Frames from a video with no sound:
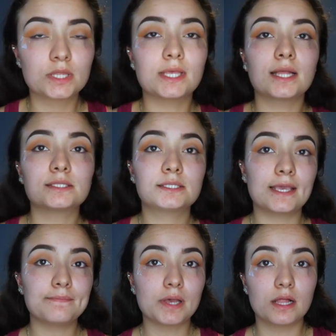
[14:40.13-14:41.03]
that
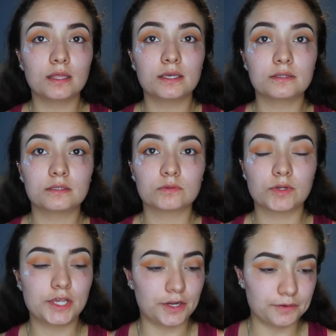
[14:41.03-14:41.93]
same palette, this
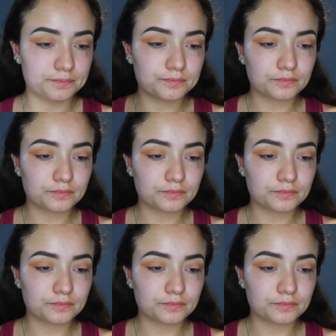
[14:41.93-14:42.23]
one right here.